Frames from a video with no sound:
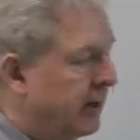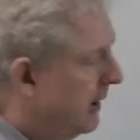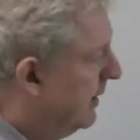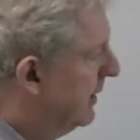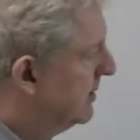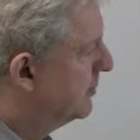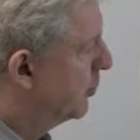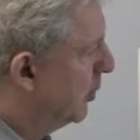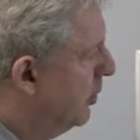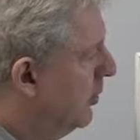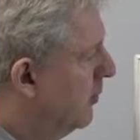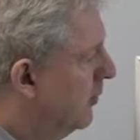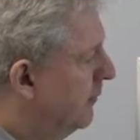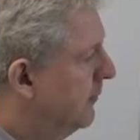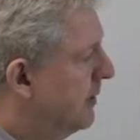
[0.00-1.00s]
is
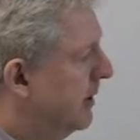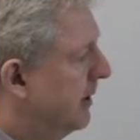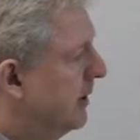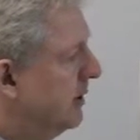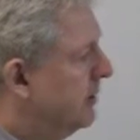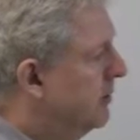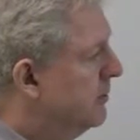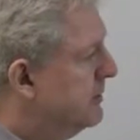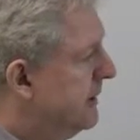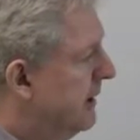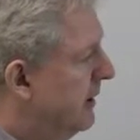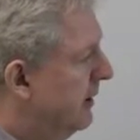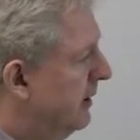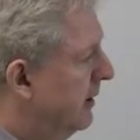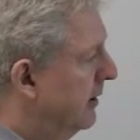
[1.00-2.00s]
proved
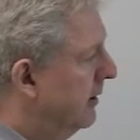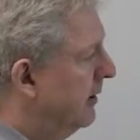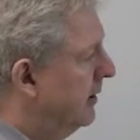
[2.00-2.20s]
using